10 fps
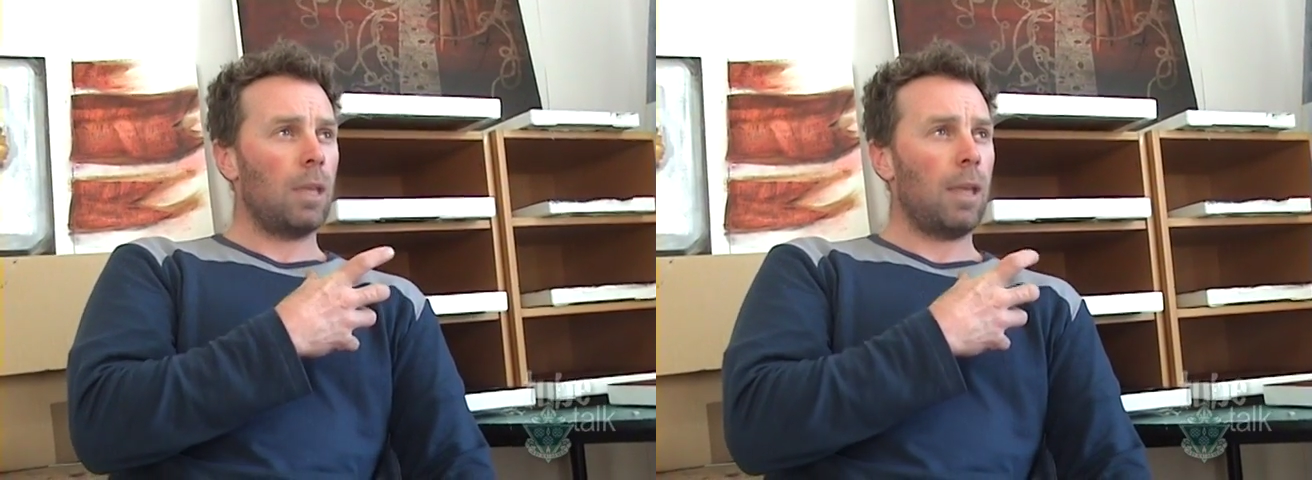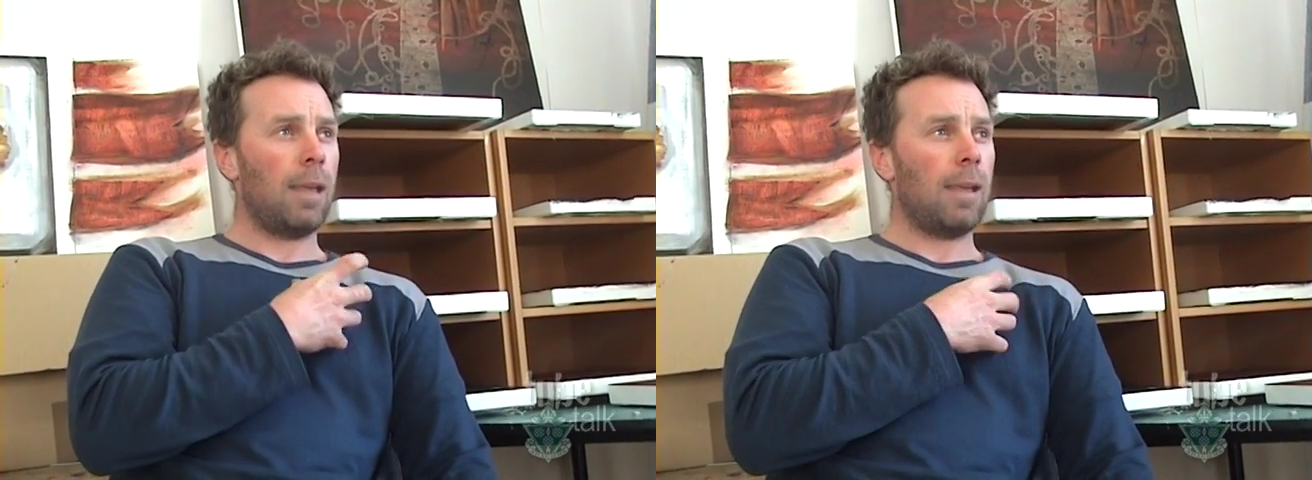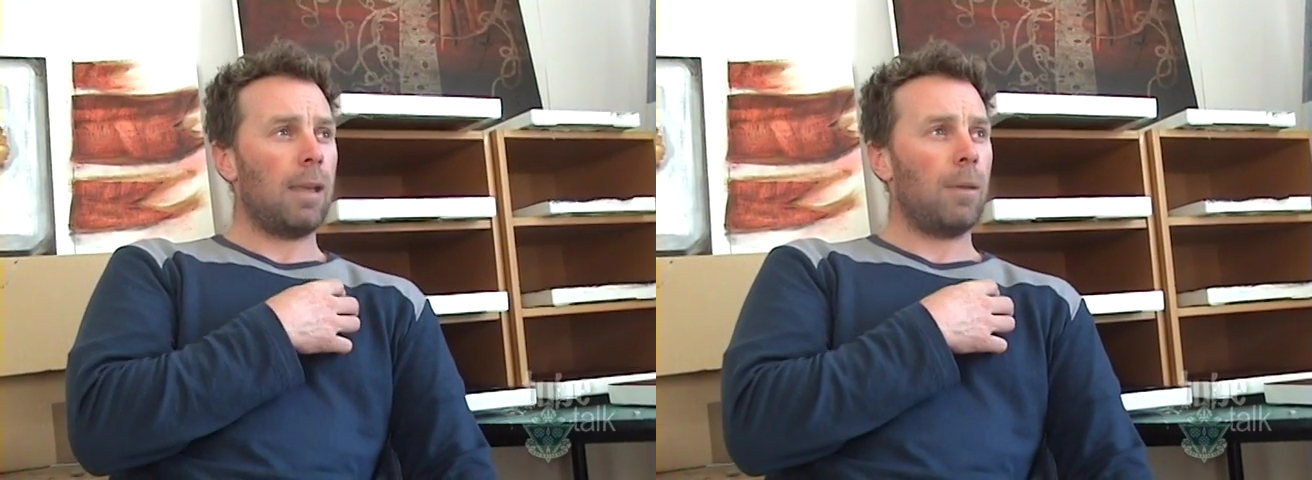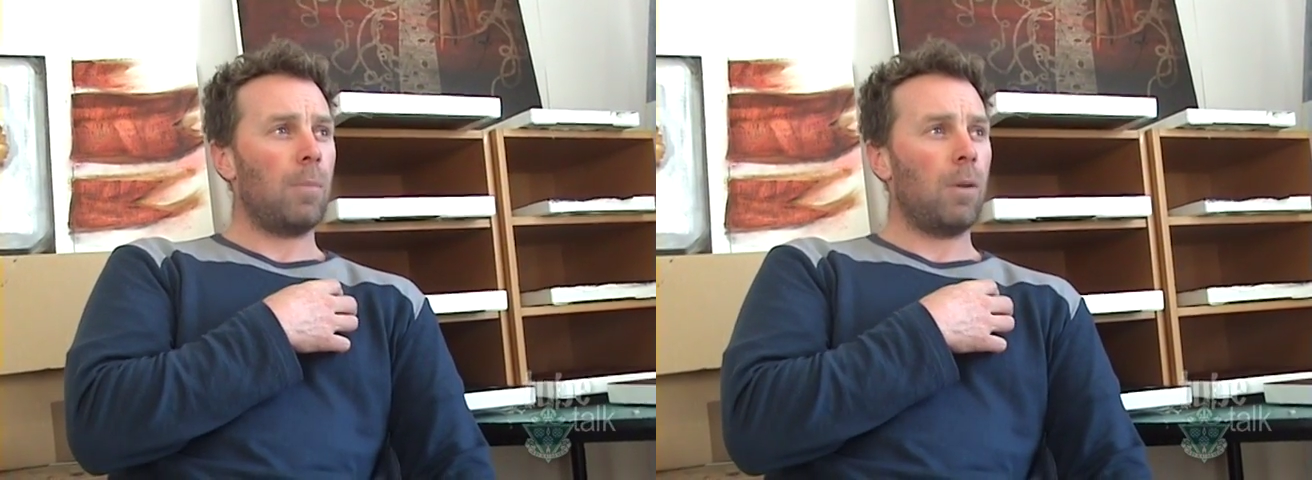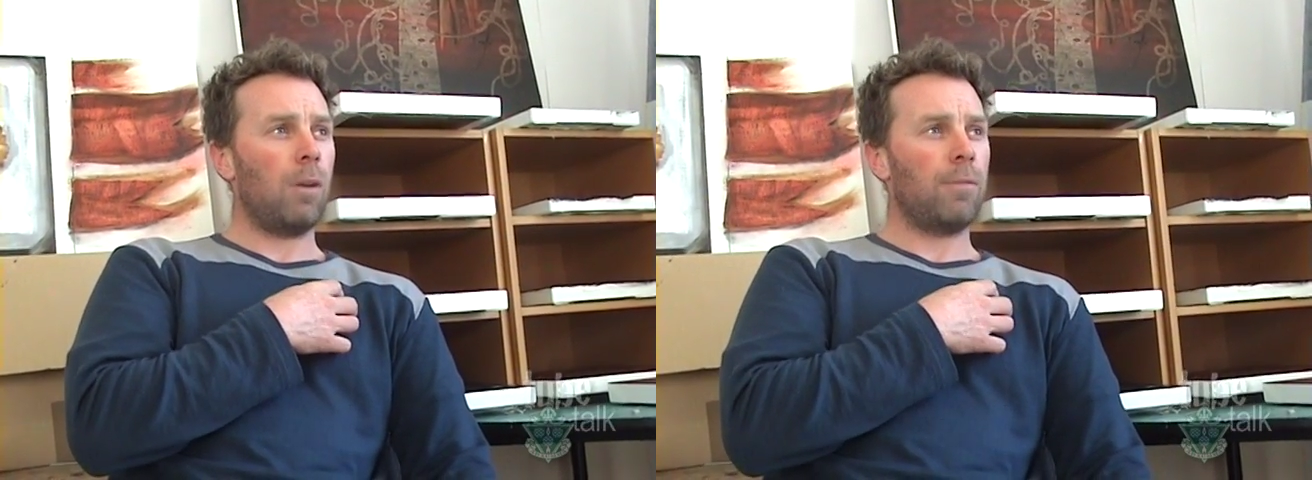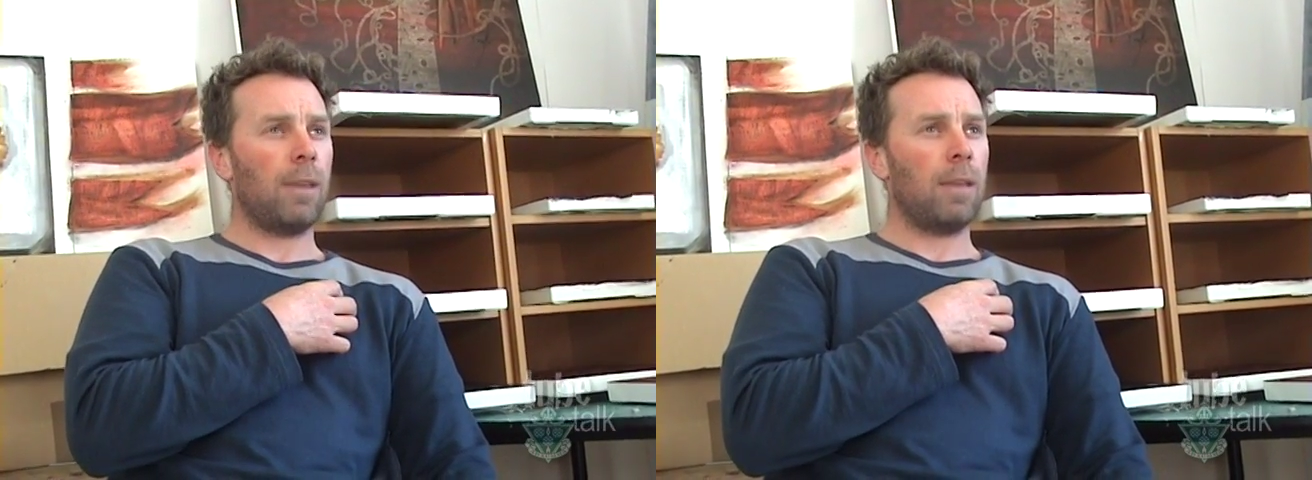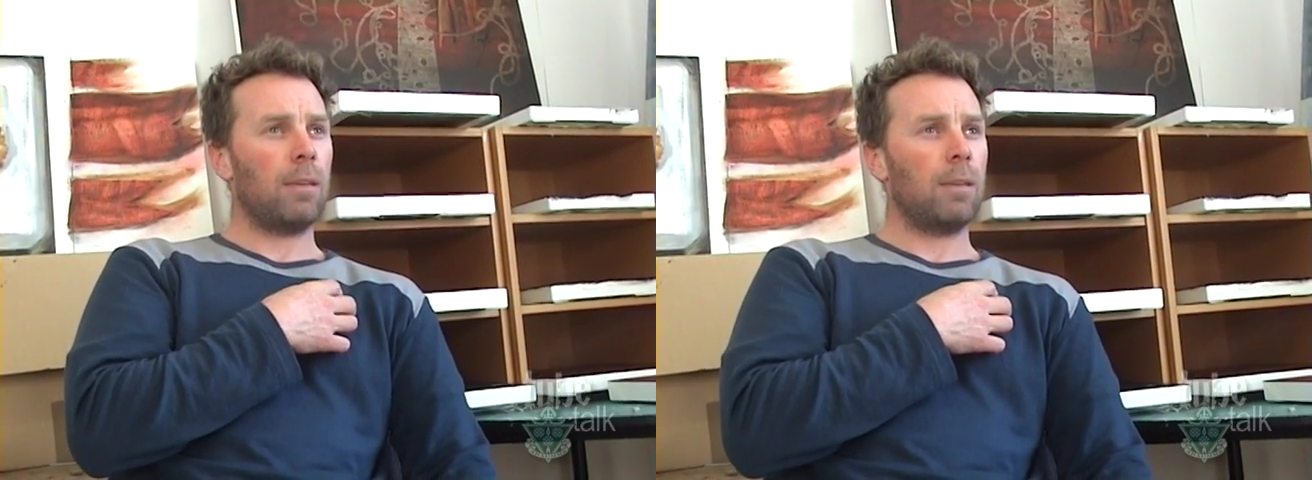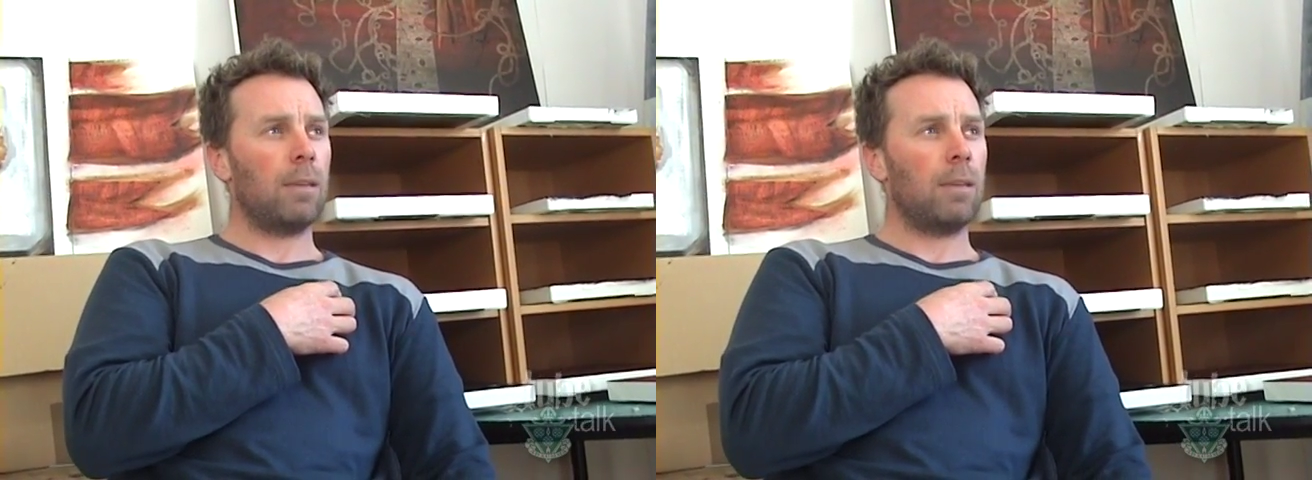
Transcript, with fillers: um, I've had.